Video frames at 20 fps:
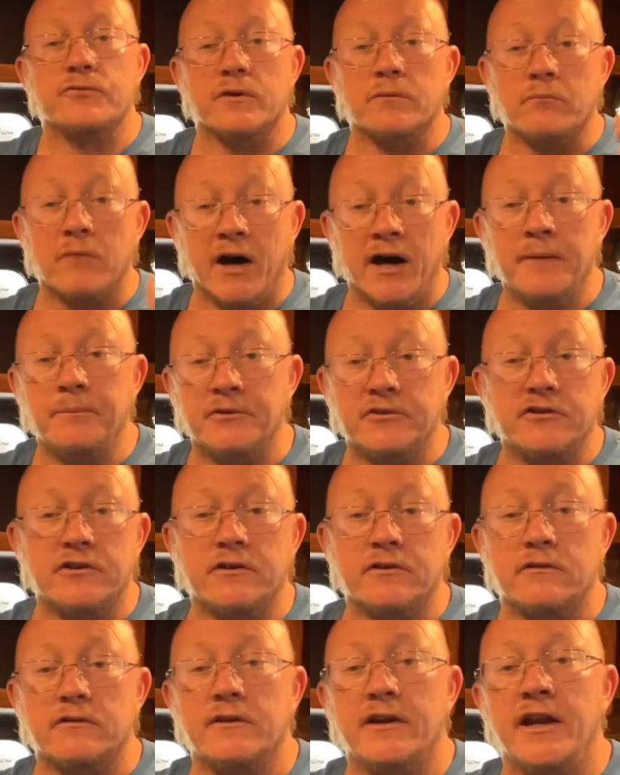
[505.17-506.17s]
For my
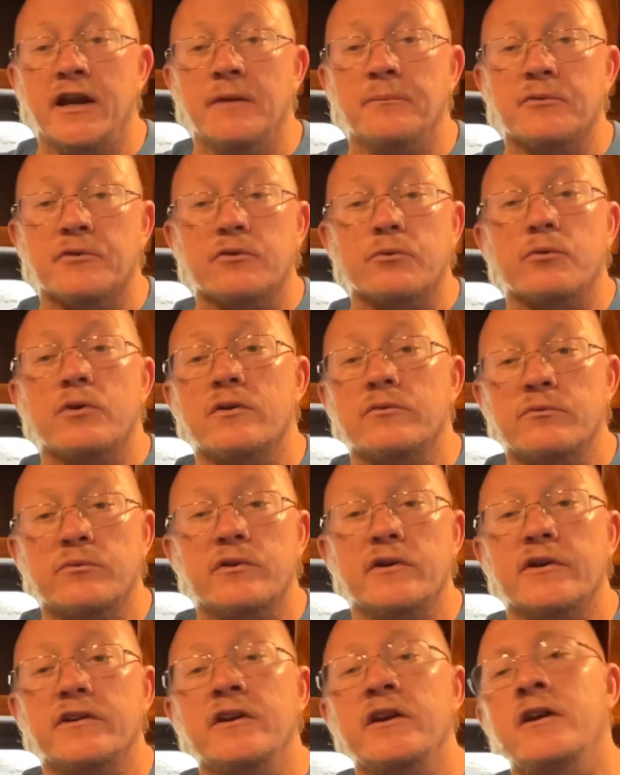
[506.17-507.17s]
particular camper, the one
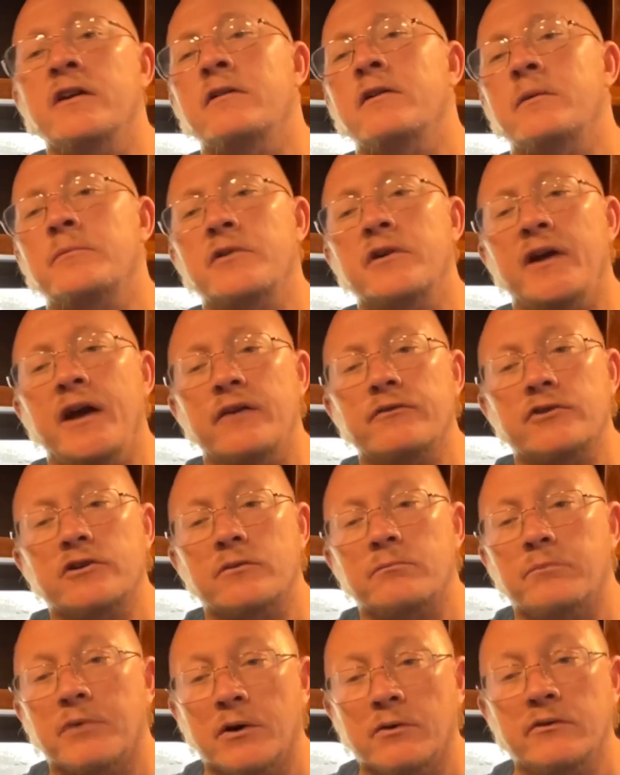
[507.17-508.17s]
we're in here, I'm going to have a
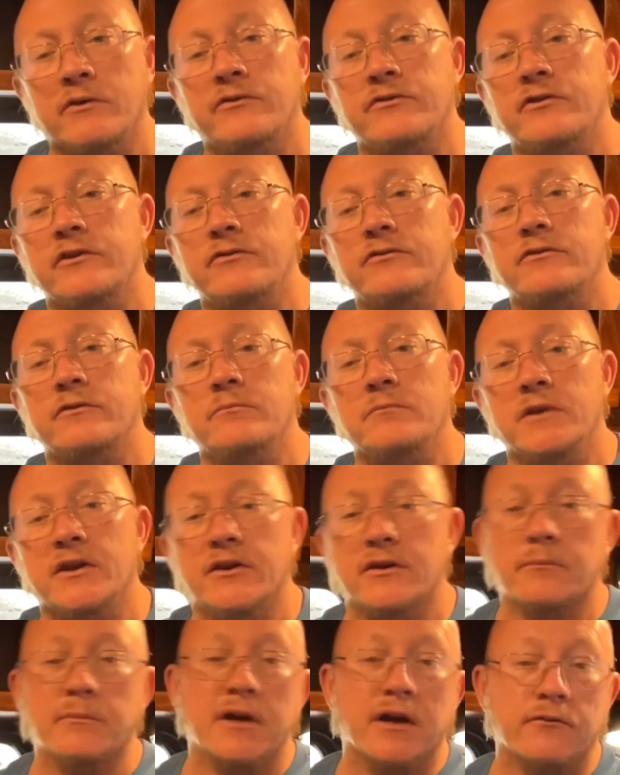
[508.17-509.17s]
component system,
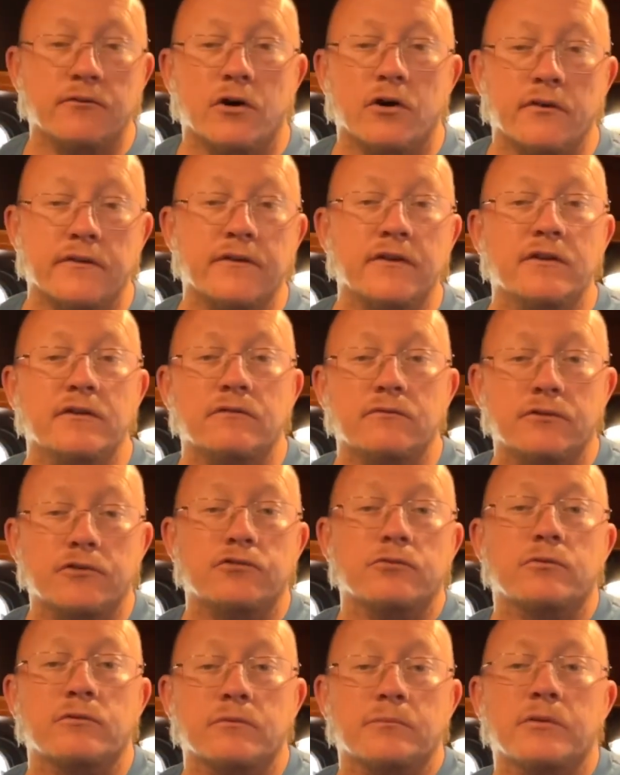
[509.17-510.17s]
meaning I have all the
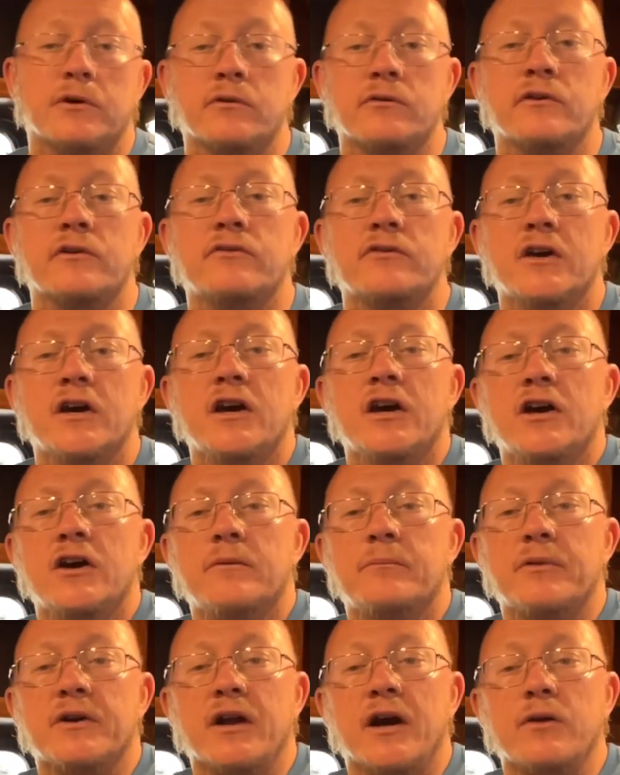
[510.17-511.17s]
individual components,
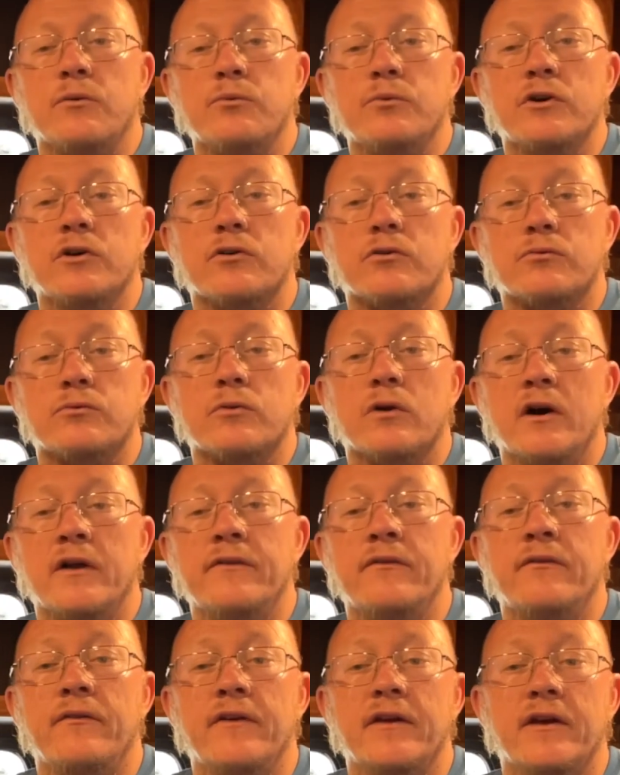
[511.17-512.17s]
but I will
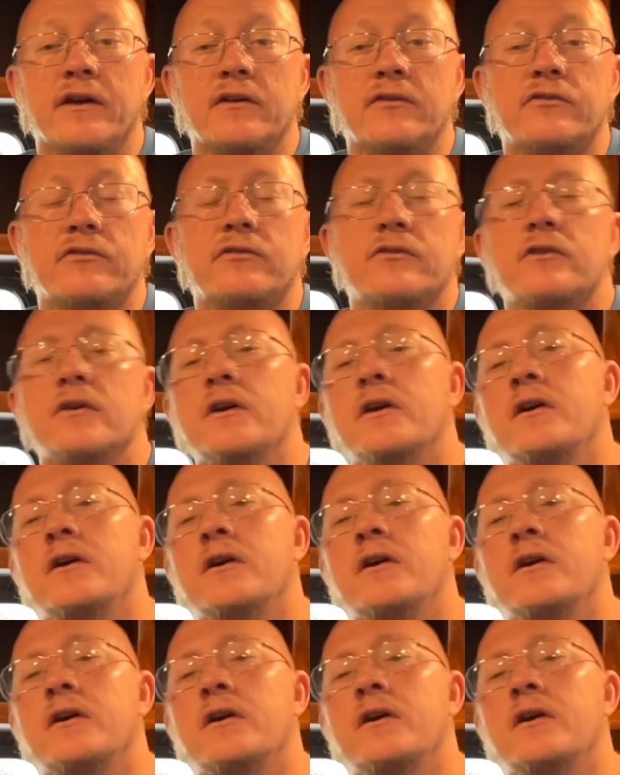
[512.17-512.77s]
run this,